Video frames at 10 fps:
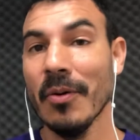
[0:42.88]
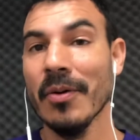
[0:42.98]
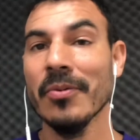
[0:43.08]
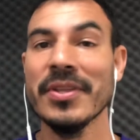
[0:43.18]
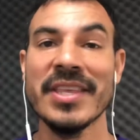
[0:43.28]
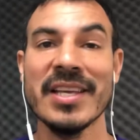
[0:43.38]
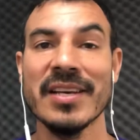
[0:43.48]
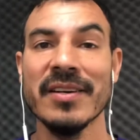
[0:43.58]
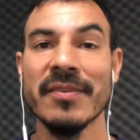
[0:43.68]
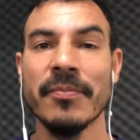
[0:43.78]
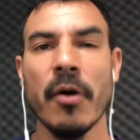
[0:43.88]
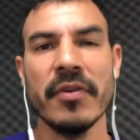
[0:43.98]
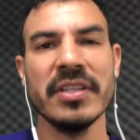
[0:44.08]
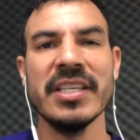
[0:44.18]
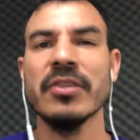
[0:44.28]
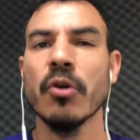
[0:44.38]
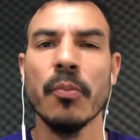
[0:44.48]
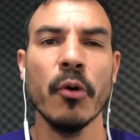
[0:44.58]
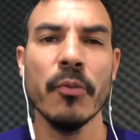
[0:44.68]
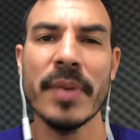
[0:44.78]
We think of pobrecito,
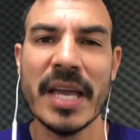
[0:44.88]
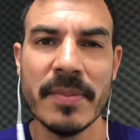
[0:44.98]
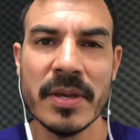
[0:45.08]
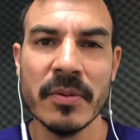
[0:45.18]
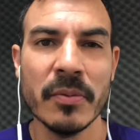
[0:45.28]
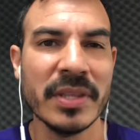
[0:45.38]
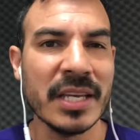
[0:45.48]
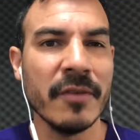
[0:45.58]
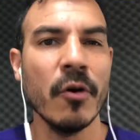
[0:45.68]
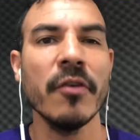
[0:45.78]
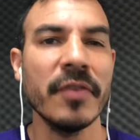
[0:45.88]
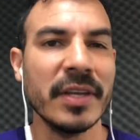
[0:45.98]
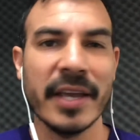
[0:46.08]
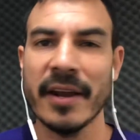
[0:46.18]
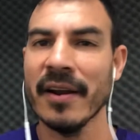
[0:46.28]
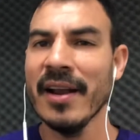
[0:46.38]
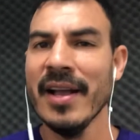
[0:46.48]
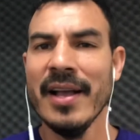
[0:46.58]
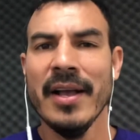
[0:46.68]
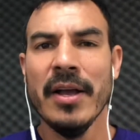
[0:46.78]
poor baby, when we think of orphan care.
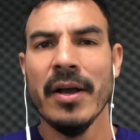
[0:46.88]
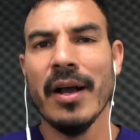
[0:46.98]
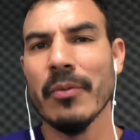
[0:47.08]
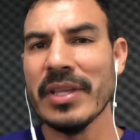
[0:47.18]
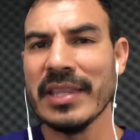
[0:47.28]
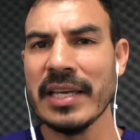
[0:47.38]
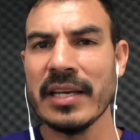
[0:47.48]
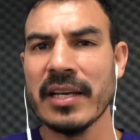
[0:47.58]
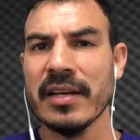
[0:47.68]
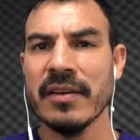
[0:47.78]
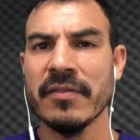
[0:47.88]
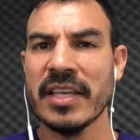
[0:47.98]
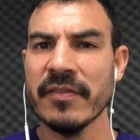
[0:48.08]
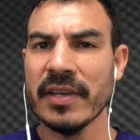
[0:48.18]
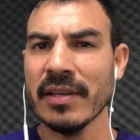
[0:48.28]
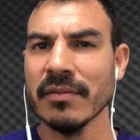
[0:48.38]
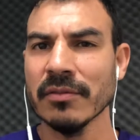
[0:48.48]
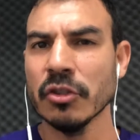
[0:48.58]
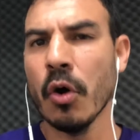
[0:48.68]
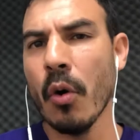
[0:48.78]
We think of giving
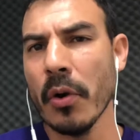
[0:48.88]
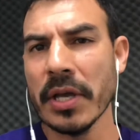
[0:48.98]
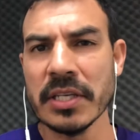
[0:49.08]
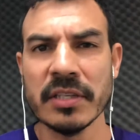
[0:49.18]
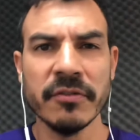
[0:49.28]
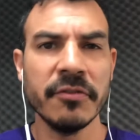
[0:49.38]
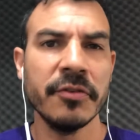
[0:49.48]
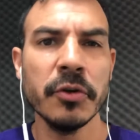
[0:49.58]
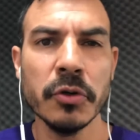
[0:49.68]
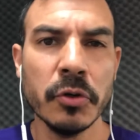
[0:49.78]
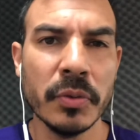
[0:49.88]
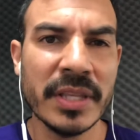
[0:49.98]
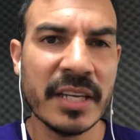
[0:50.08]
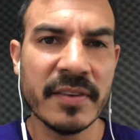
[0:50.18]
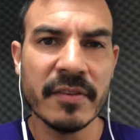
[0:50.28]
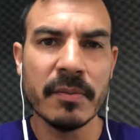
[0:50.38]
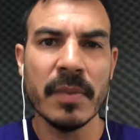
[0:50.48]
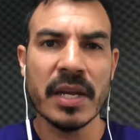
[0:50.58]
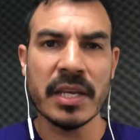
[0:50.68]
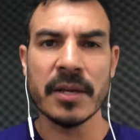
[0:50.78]
toys and food. We think of giving
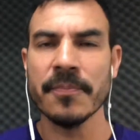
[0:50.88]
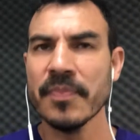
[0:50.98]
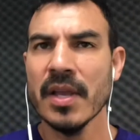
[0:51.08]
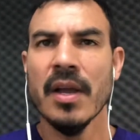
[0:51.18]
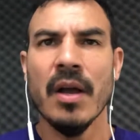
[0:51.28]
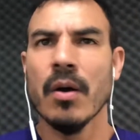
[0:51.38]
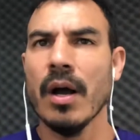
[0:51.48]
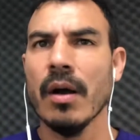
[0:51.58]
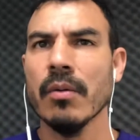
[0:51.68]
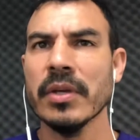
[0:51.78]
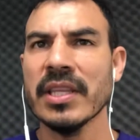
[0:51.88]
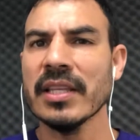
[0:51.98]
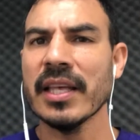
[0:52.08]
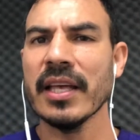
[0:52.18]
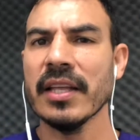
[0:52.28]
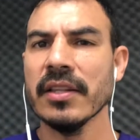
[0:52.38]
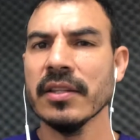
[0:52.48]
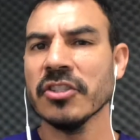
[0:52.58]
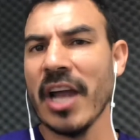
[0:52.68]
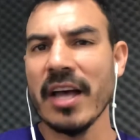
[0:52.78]
money. We think that the
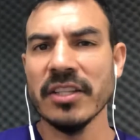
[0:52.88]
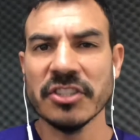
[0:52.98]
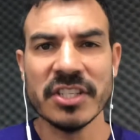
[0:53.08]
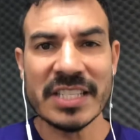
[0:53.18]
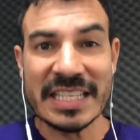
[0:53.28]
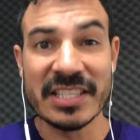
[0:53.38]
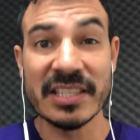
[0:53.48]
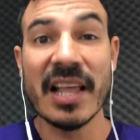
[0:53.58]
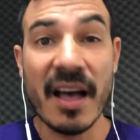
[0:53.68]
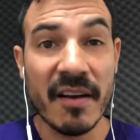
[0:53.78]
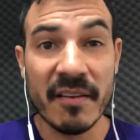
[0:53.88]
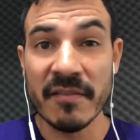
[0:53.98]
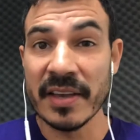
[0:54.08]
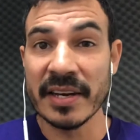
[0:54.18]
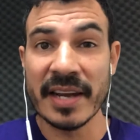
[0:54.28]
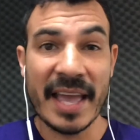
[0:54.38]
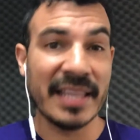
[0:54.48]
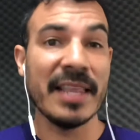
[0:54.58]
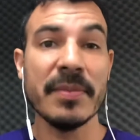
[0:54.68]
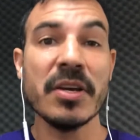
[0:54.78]
child just needs love, and hey,
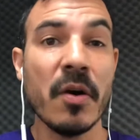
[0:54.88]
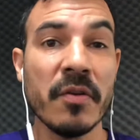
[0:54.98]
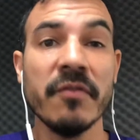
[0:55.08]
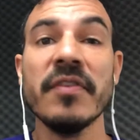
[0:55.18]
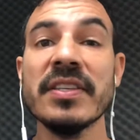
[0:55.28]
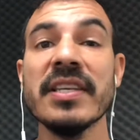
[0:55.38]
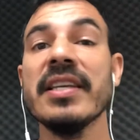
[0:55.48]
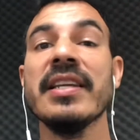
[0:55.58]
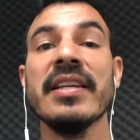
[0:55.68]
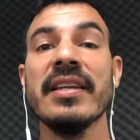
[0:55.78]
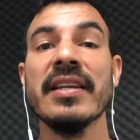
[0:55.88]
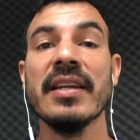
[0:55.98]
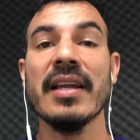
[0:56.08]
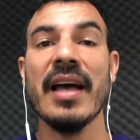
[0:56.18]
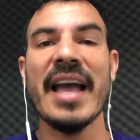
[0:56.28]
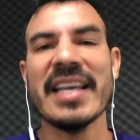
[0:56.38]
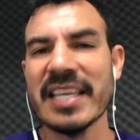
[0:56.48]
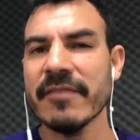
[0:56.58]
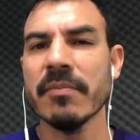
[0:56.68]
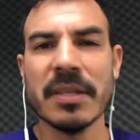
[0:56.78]
let me go and visit, and I can
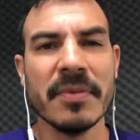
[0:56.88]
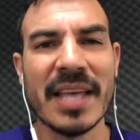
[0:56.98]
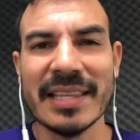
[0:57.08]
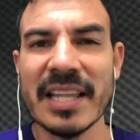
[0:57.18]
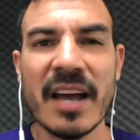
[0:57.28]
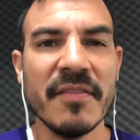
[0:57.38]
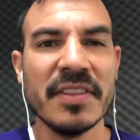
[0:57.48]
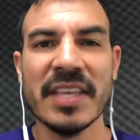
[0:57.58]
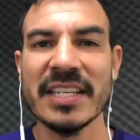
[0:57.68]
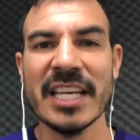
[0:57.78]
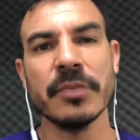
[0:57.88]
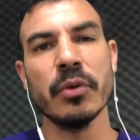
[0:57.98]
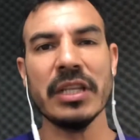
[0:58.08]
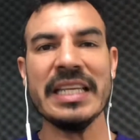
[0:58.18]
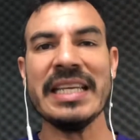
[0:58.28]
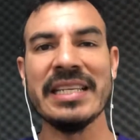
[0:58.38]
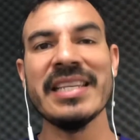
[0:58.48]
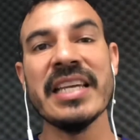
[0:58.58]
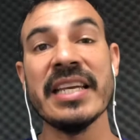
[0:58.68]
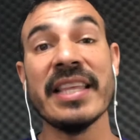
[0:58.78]
give them some of that love that they desperately
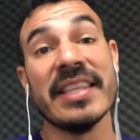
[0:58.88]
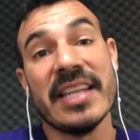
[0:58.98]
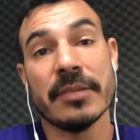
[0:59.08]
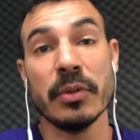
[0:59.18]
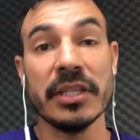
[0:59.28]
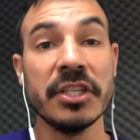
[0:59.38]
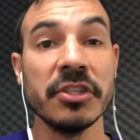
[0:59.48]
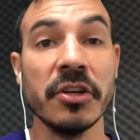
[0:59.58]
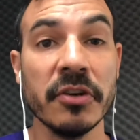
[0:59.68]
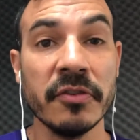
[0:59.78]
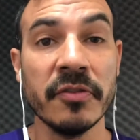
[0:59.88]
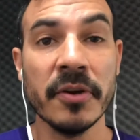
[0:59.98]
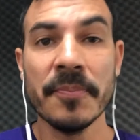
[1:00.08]
need, that they desperately deserve.